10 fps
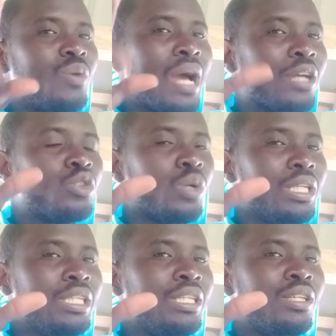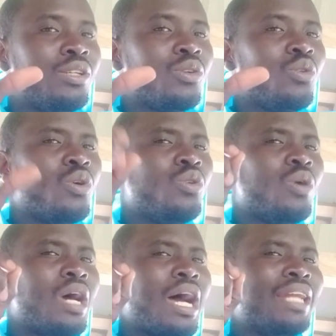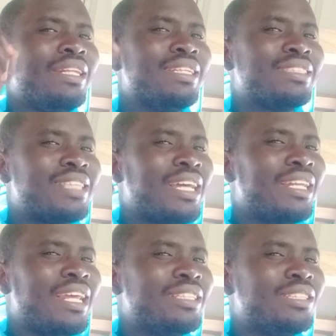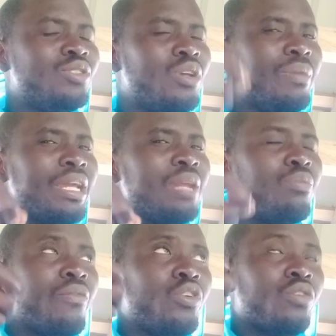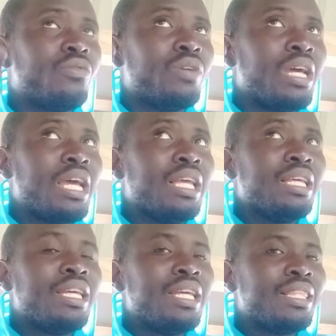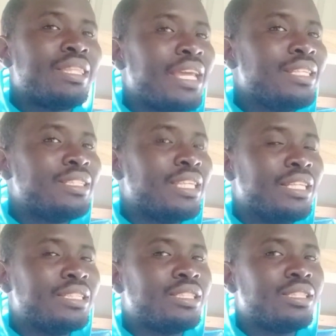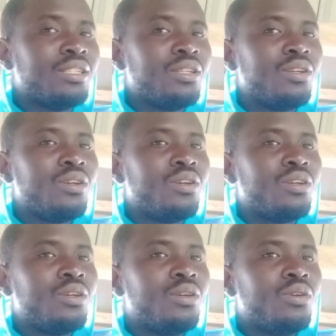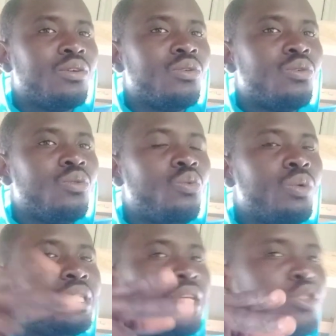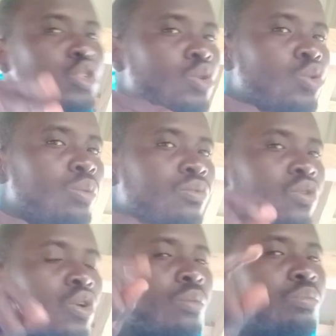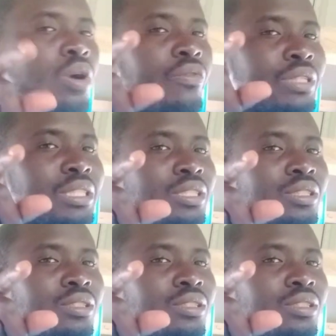you are actually going to understand that you're making a profit of 10 cedis, which gives you room for profit